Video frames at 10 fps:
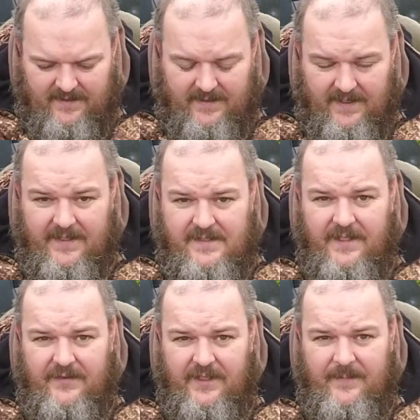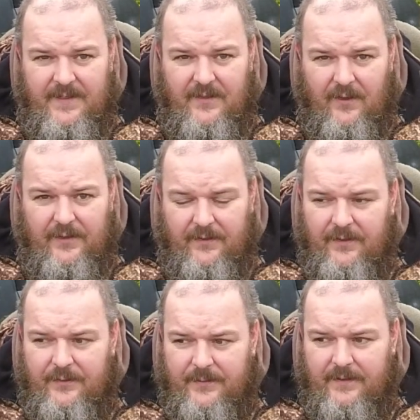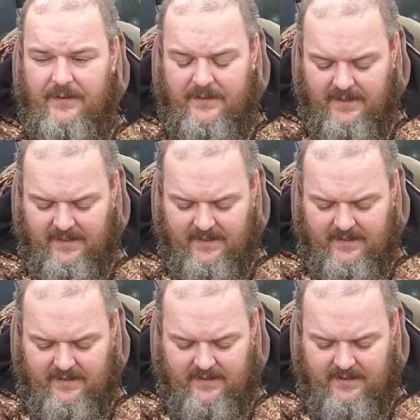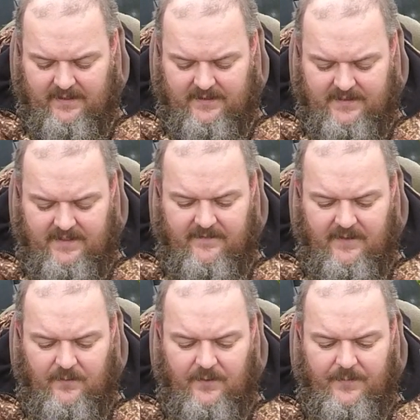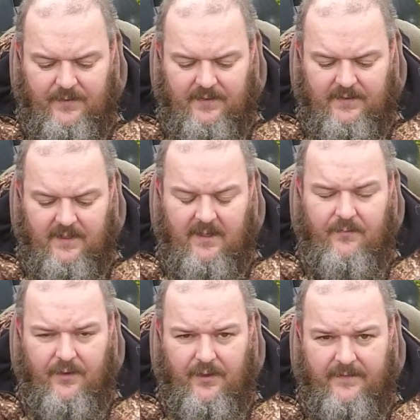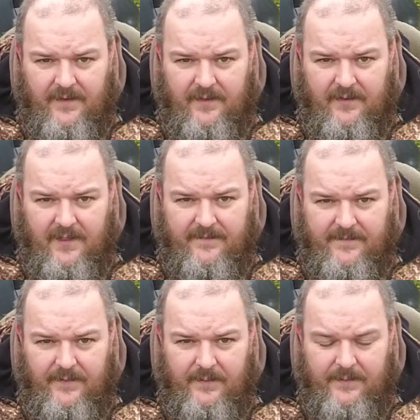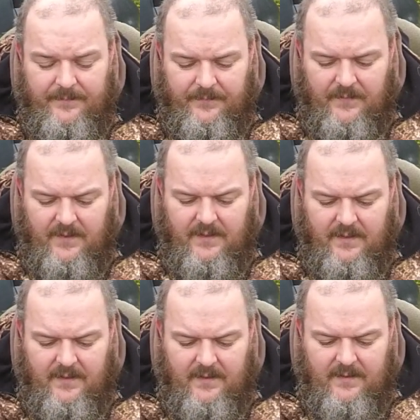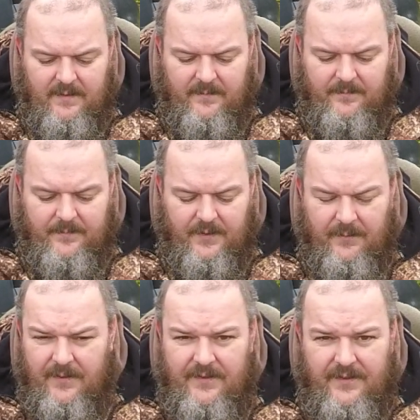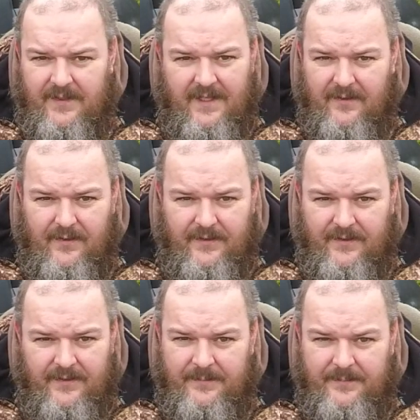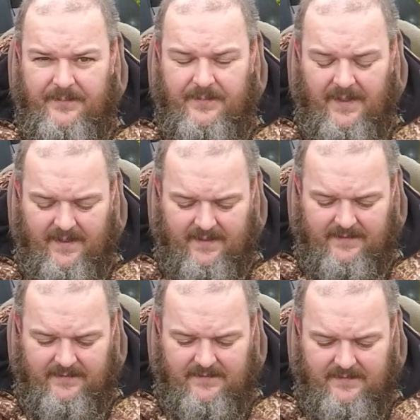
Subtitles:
It has literally been all around the world. It has even at one point in time run off aircraft fuel, but I wouldn't do that long term, and